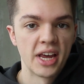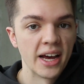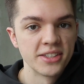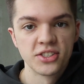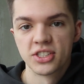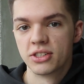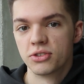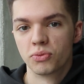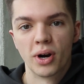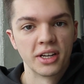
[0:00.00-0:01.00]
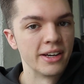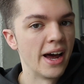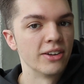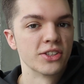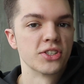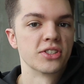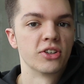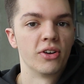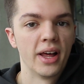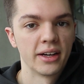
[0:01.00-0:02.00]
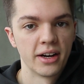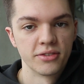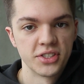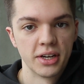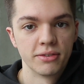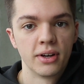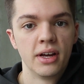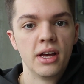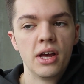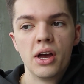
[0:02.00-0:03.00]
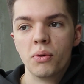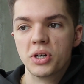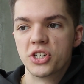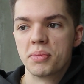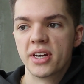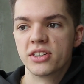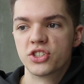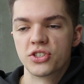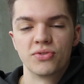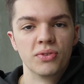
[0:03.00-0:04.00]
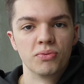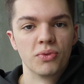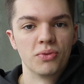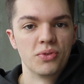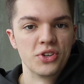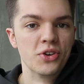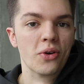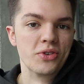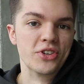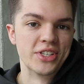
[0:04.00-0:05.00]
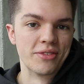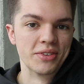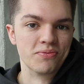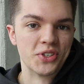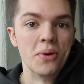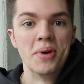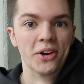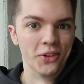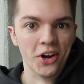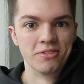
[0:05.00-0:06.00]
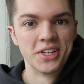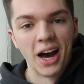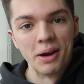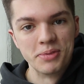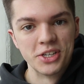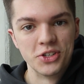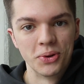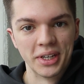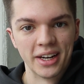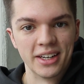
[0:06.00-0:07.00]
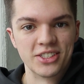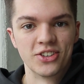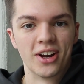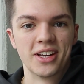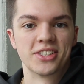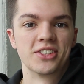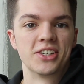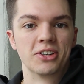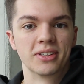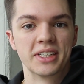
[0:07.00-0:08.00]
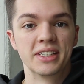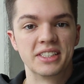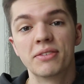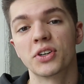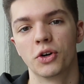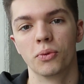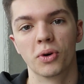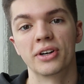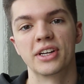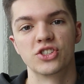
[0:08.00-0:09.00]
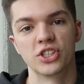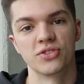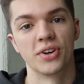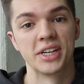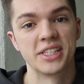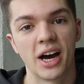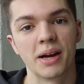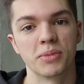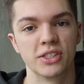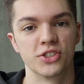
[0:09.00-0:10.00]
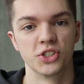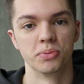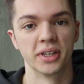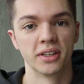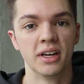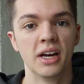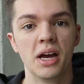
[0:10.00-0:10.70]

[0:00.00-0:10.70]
tests and running analysis and all that kind of stuff, which I mean is just, you just have to commit a lot of time to doing it. It's not necessarily difficult work, it's just very time consuming.